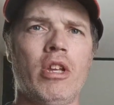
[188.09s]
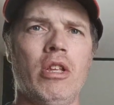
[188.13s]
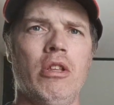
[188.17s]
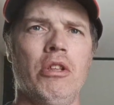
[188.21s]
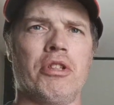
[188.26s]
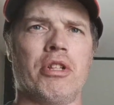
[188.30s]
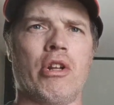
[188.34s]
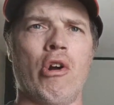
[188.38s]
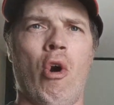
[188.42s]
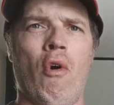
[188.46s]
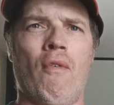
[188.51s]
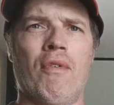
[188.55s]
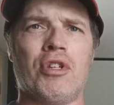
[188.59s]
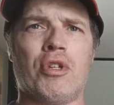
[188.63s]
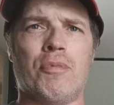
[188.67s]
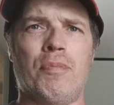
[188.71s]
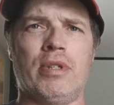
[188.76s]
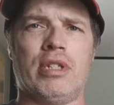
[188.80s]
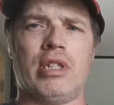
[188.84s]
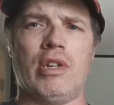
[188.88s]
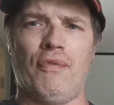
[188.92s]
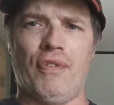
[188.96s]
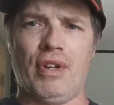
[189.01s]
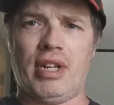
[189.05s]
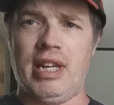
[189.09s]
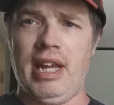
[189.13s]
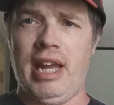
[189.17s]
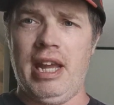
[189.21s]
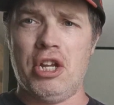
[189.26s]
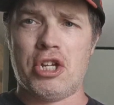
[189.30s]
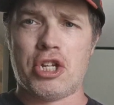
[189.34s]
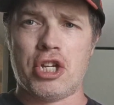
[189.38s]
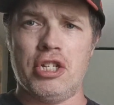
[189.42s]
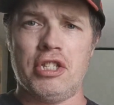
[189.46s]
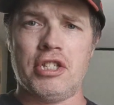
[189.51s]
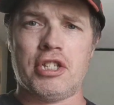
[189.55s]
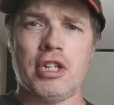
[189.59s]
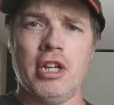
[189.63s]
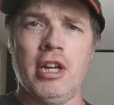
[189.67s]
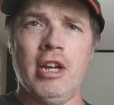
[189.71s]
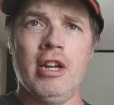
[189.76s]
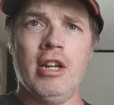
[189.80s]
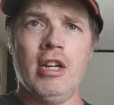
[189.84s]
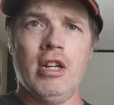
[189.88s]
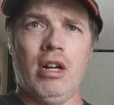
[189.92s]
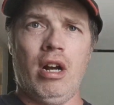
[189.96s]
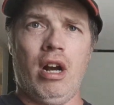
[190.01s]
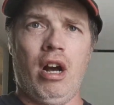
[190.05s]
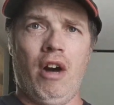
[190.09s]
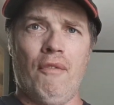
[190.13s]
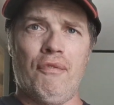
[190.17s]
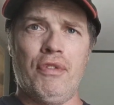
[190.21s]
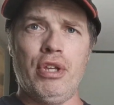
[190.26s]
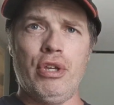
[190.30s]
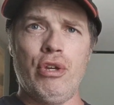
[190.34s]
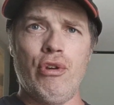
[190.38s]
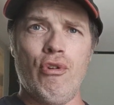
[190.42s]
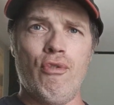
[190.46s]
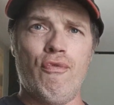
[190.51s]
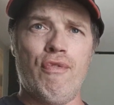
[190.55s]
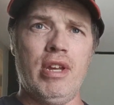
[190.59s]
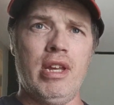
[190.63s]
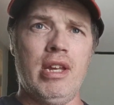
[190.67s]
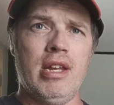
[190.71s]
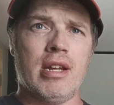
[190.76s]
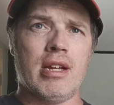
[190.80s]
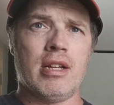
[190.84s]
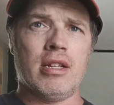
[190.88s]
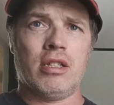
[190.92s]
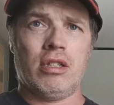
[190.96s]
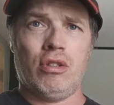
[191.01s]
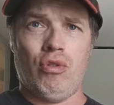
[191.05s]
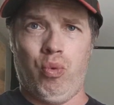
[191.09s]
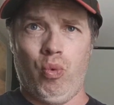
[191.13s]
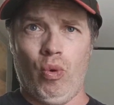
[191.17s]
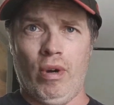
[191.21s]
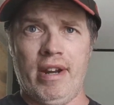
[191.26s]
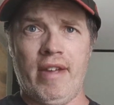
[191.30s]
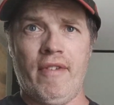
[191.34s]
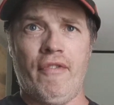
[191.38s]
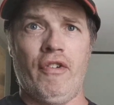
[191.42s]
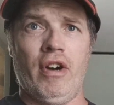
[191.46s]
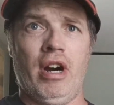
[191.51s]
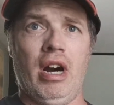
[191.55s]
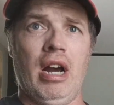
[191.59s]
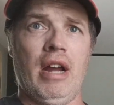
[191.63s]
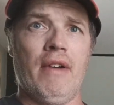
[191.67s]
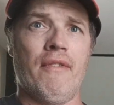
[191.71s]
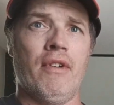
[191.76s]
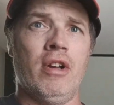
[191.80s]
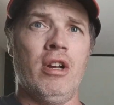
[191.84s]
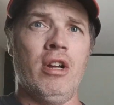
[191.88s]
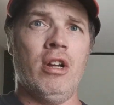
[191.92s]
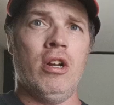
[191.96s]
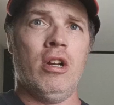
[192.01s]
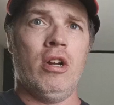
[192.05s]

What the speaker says: Let's go over specifications of the uv25,